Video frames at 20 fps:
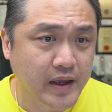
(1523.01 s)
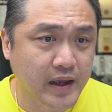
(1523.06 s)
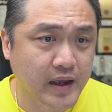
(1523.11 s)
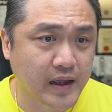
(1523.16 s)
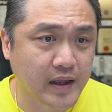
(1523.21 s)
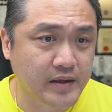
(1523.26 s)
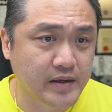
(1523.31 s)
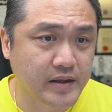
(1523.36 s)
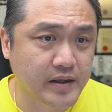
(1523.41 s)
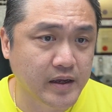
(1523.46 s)

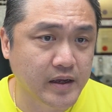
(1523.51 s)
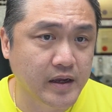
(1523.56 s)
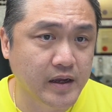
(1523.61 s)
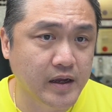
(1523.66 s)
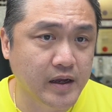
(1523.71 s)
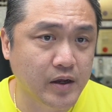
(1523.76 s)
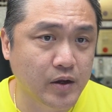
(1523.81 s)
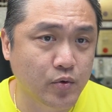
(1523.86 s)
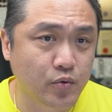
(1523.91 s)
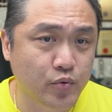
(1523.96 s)
and
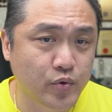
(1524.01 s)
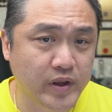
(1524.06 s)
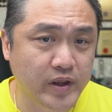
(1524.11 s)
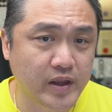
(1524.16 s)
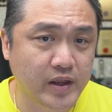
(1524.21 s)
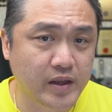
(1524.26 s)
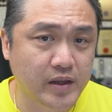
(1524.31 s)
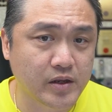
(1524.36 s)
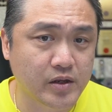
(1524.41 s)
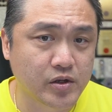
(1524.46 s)
here
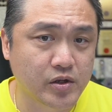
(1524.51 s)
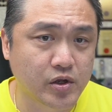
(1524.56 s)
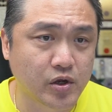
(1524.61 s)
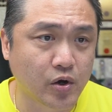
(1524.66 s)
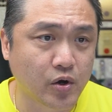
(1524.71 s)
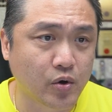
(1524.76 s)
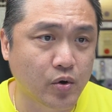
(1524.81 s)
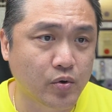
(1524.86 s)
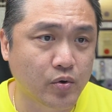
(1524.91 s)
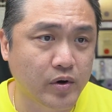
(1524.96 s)
we
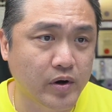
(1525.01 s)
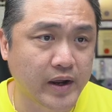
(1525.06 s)
go,